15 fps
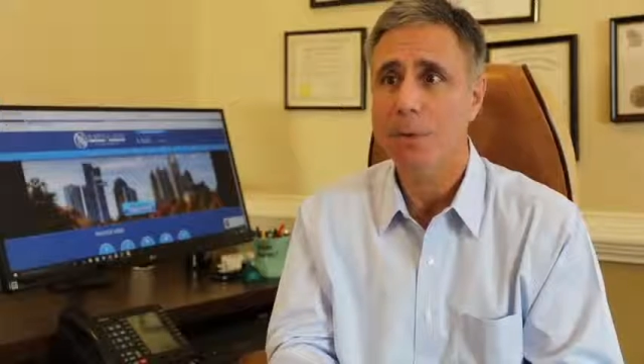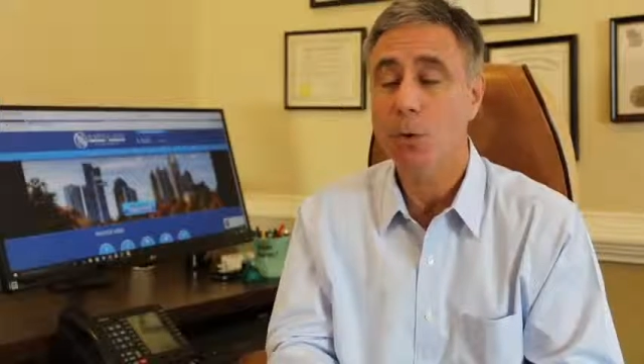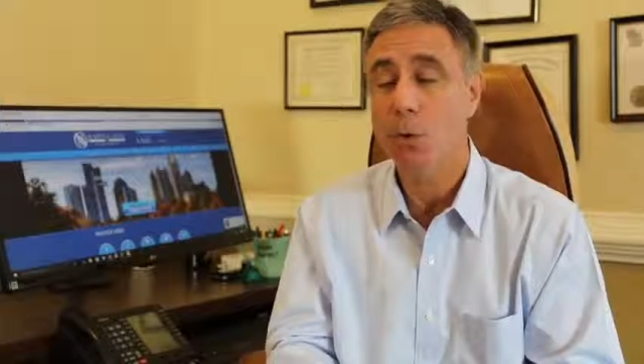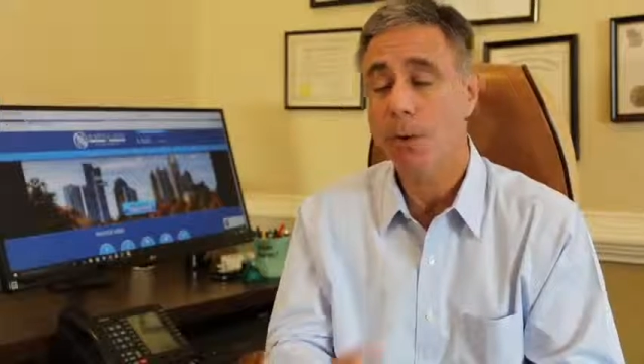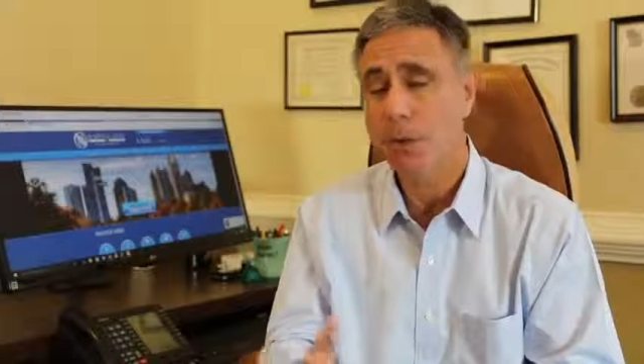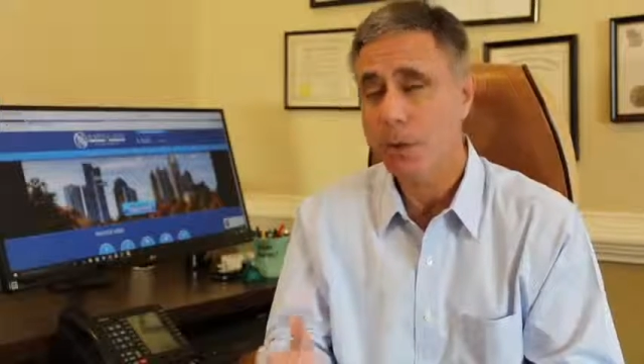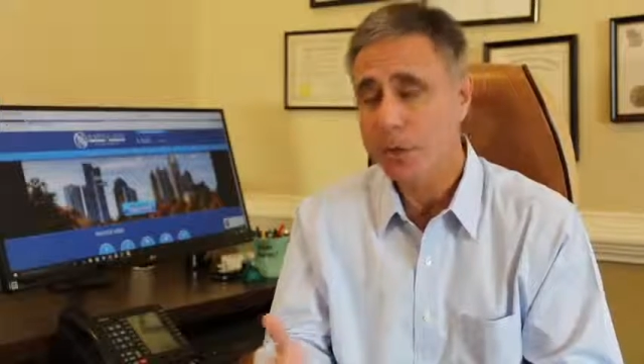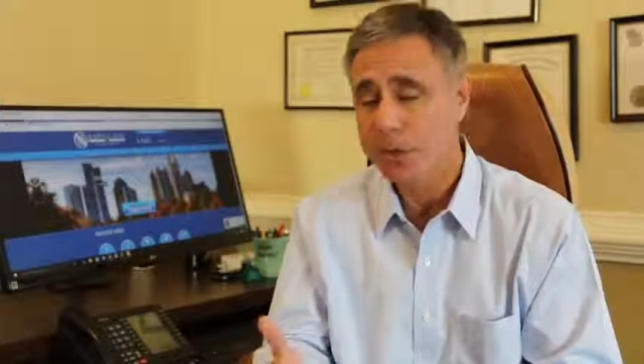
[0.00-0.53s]

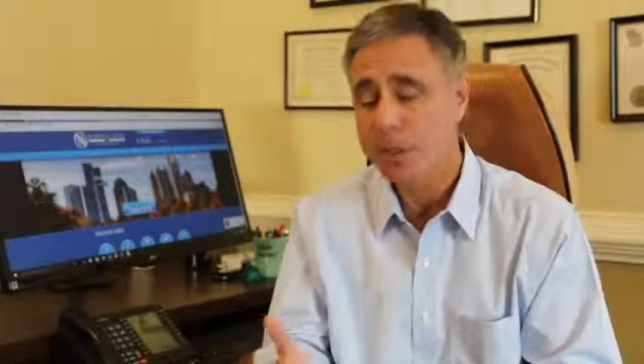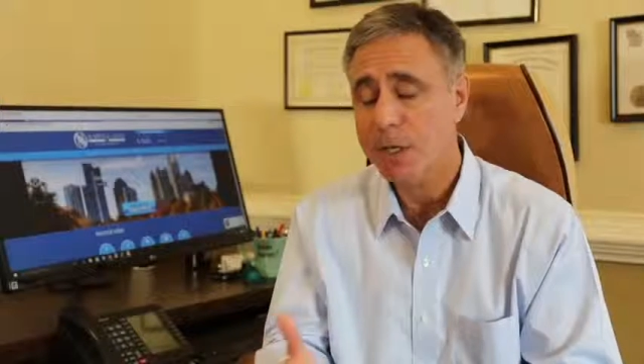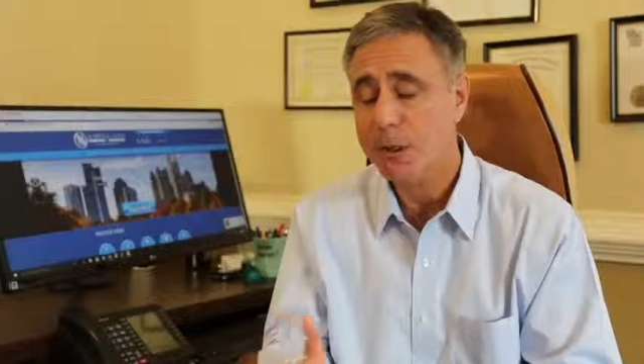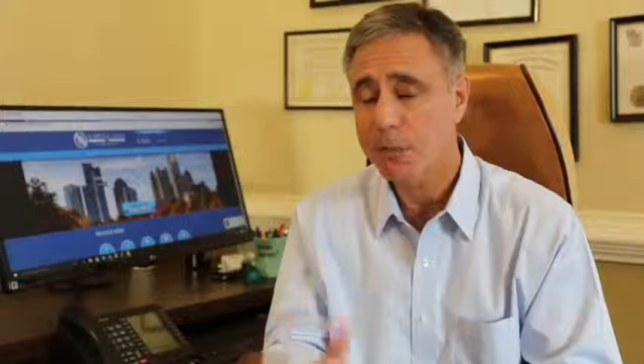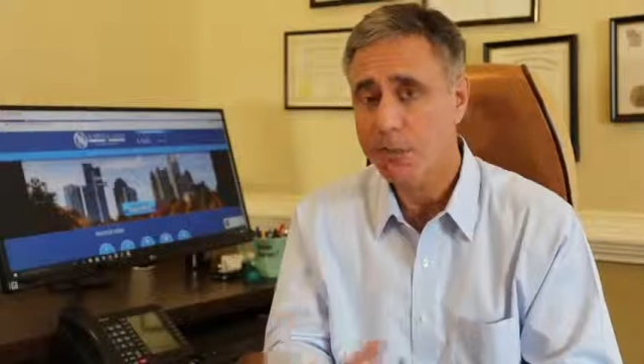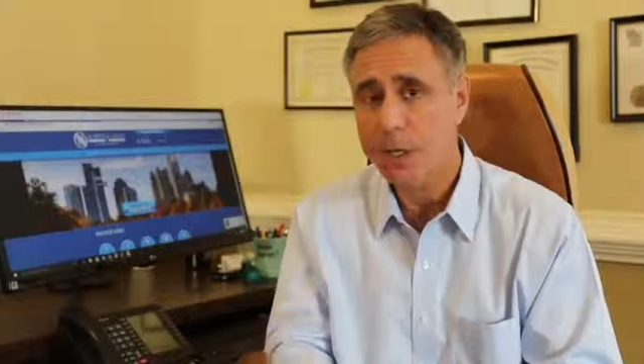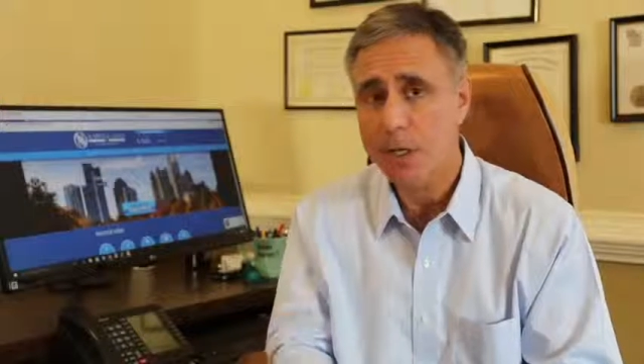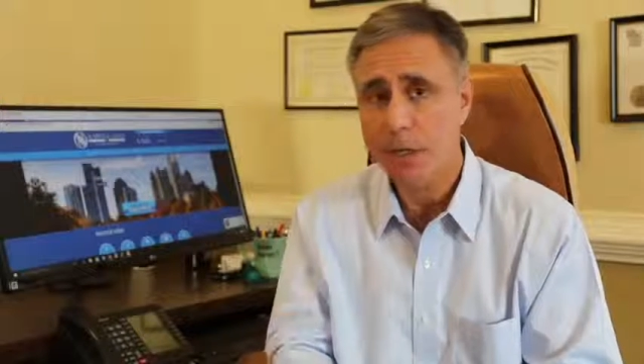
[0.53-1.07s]
or there's been
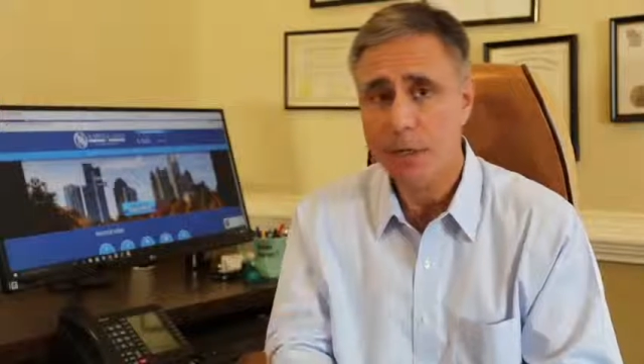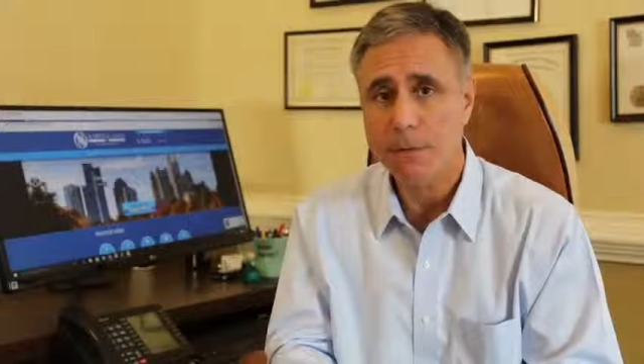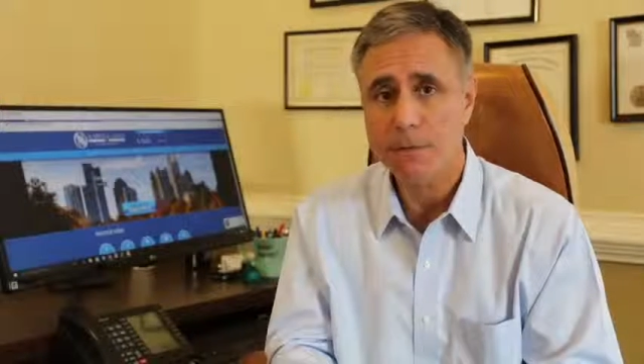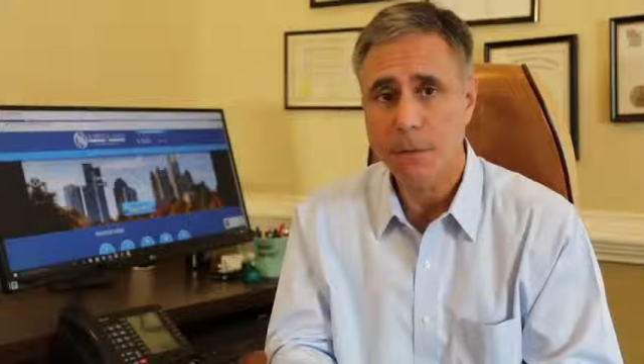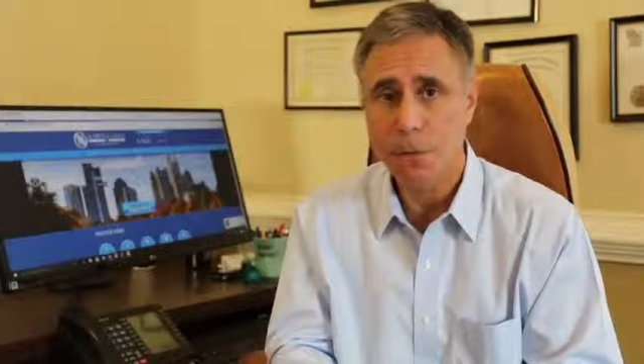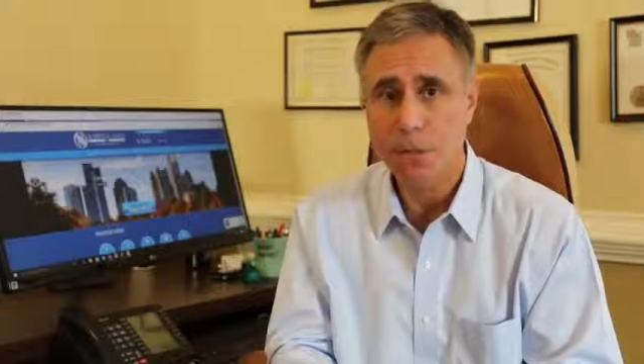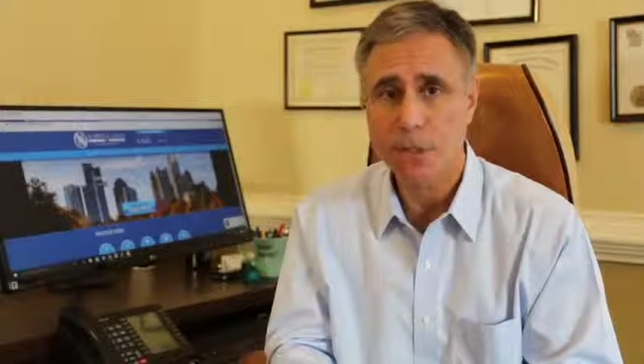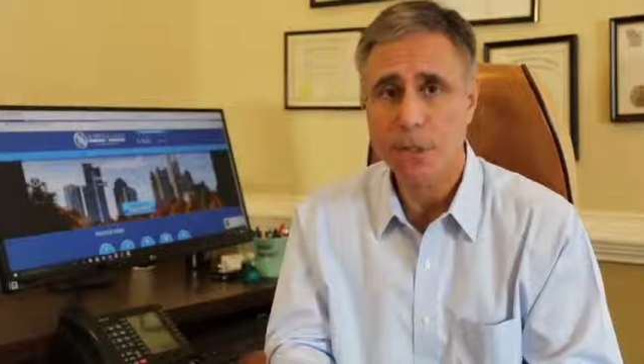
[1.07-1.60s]
a, an
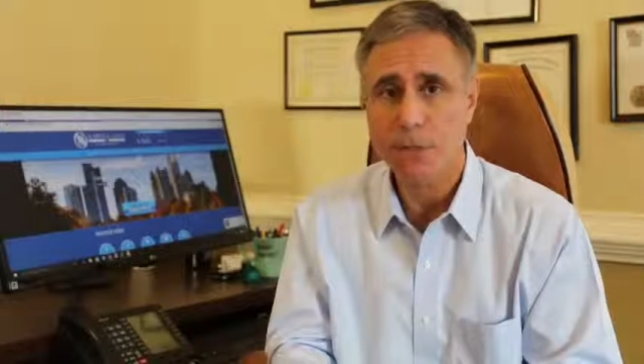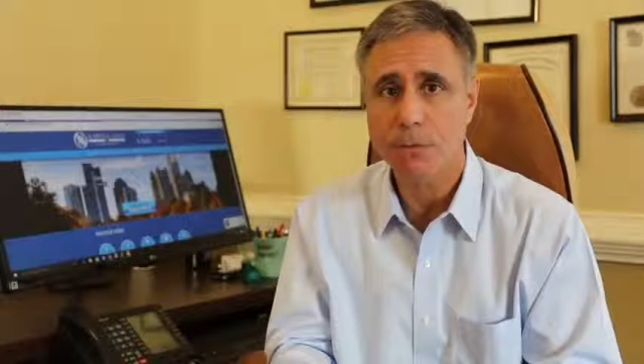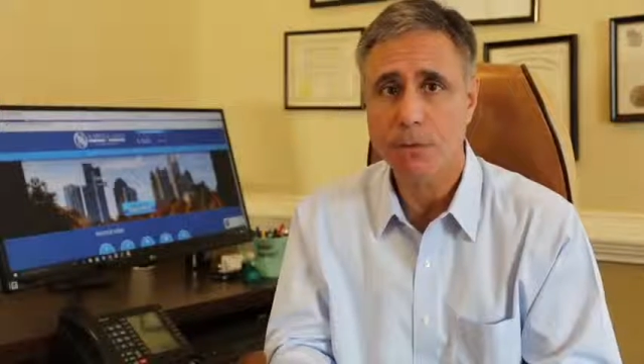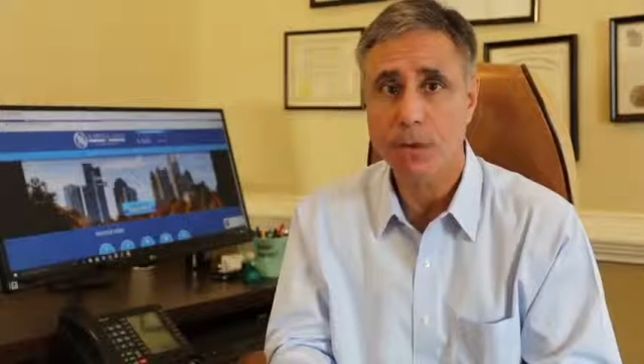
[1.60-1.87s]
unfortunate